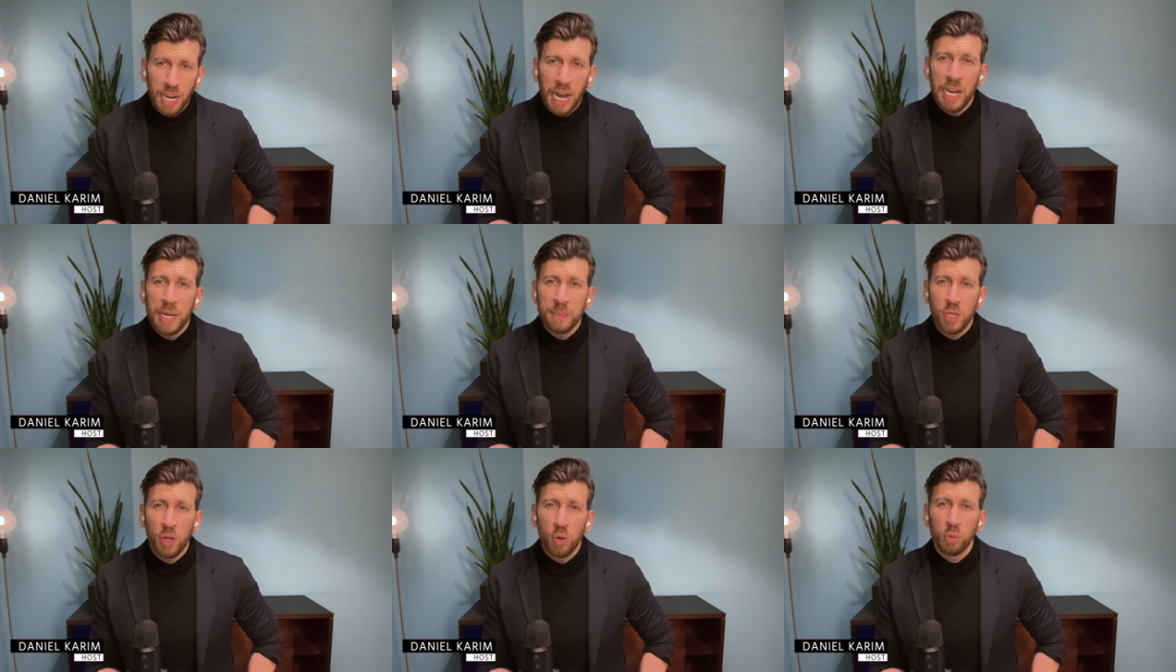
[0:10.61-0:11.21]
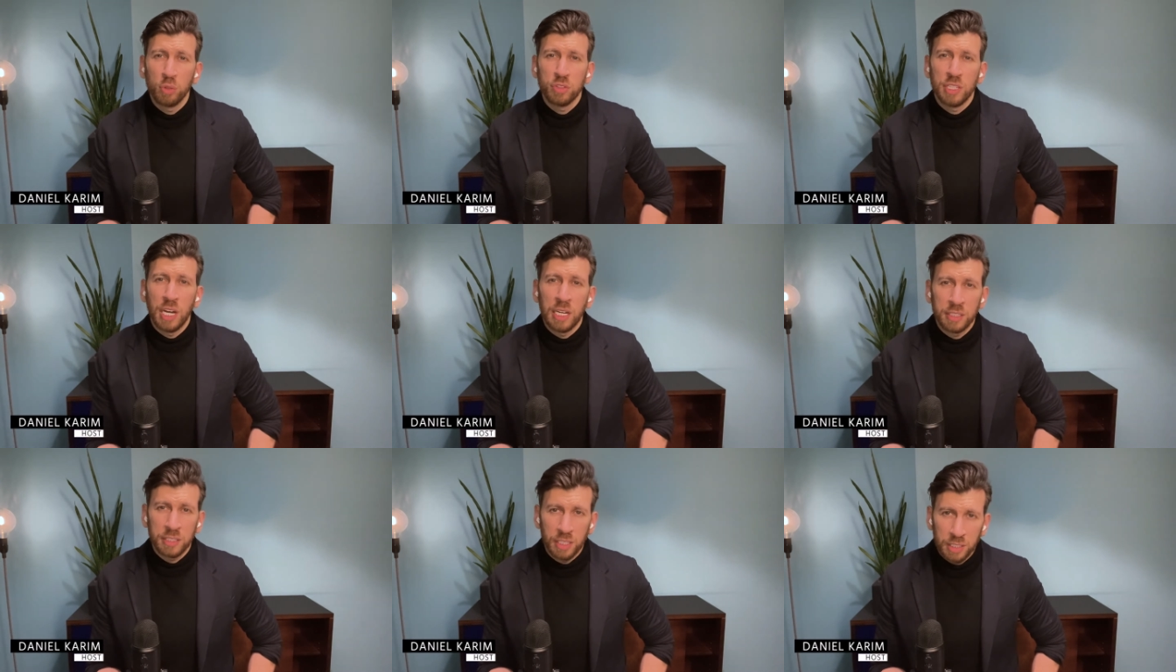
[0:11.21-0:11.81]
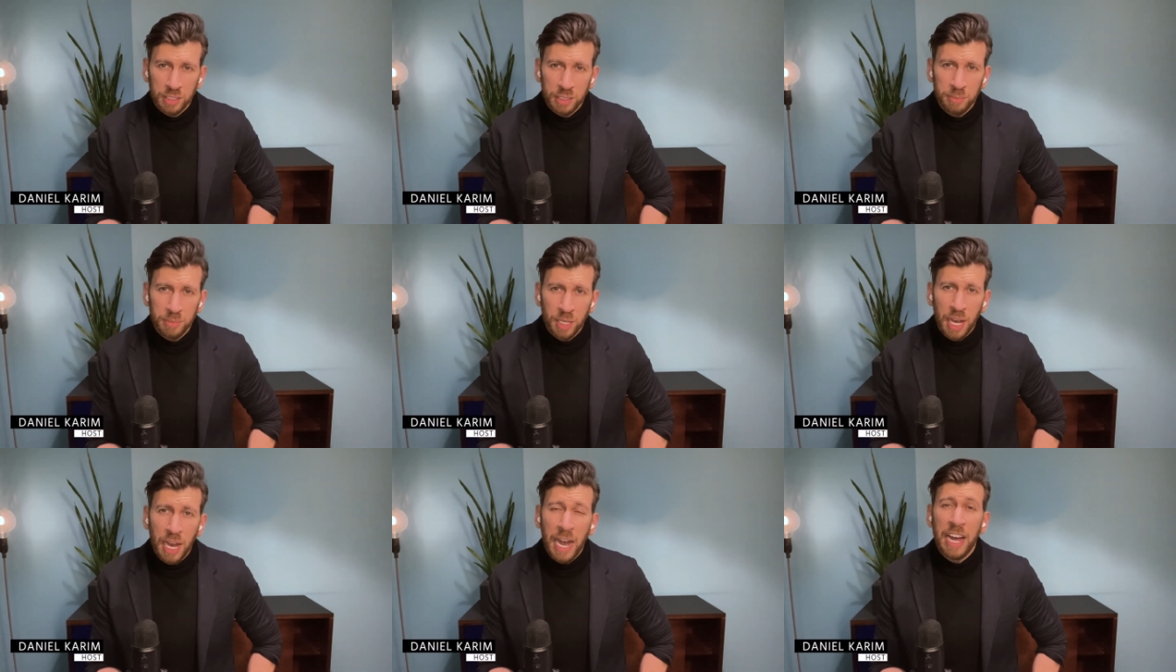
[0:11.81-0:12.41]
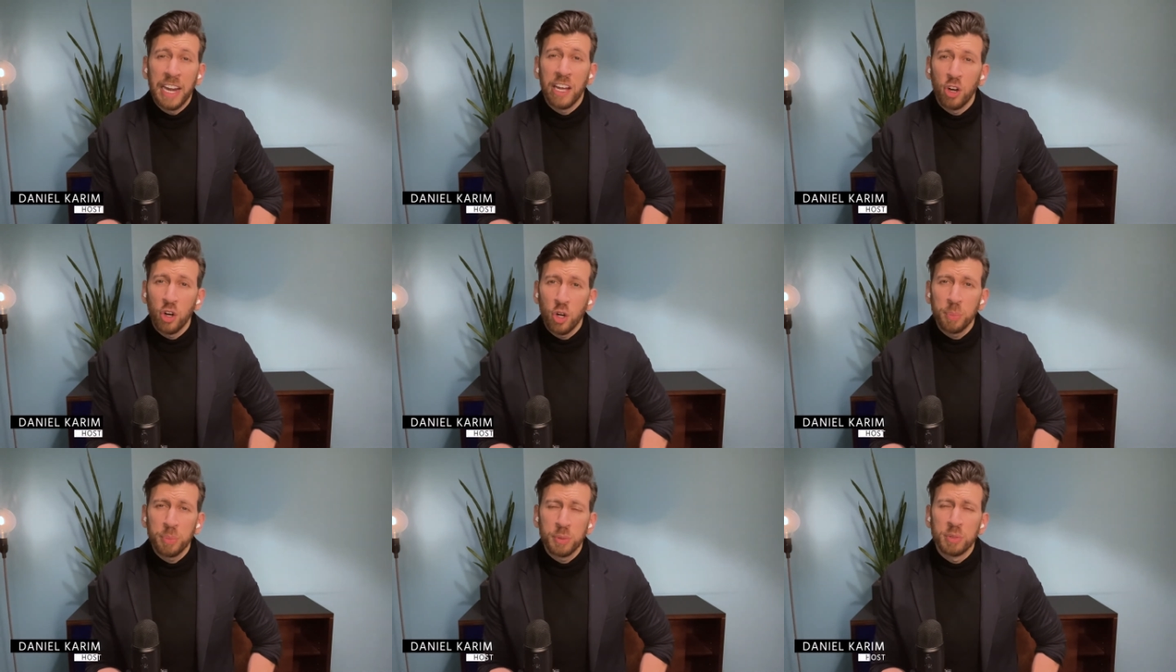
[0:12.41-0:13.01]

I am your host, Daniel Karim, and I hope